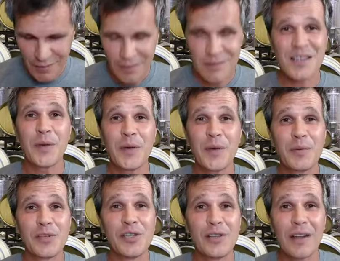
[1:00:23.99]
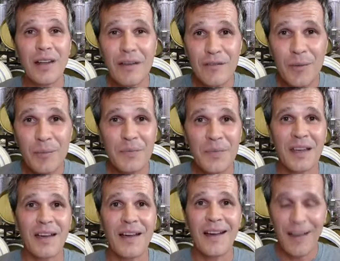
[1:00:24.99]
Tell people you love them,
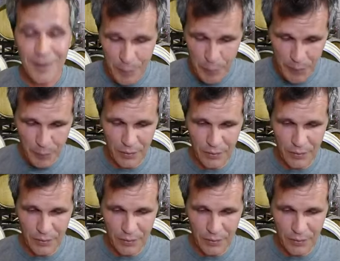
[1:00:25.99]
hug people,